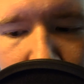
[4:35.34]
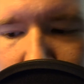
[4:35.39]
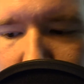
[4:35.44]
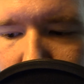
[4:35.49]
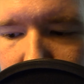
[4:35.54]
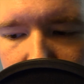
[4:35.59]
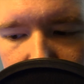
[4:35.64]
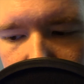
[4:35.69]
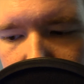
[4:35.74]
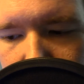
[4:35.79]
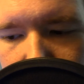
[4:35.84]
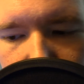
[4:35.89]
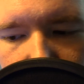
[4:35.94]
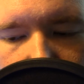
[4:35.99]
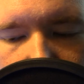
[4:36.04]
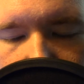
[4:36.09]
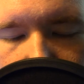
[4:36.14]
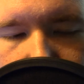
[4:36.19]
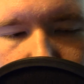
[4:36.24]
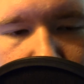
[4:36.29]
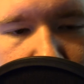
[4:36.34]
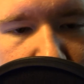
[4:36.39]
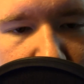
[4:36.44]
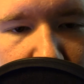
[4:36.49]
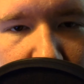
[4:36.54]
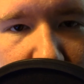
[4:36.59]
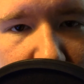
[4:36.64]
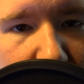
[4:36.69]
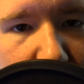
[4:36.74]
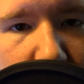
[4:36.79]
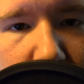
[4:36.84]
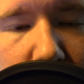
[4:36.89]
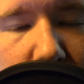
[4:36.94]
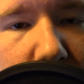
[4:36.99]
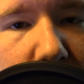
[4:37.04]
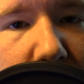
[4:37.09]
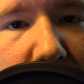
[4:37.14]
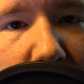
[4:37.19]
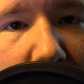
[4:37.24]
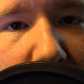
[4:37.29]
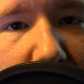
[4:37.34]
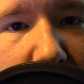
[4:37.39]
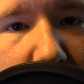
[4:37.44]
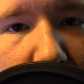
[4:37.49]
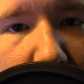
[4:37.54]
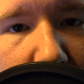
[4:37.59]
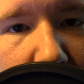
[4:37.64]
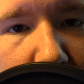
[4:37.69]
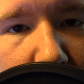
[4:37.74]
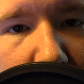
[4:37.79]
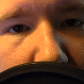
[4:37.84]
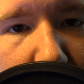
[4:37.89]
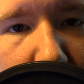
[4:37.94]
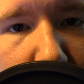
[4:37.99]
It just takes a little bit of a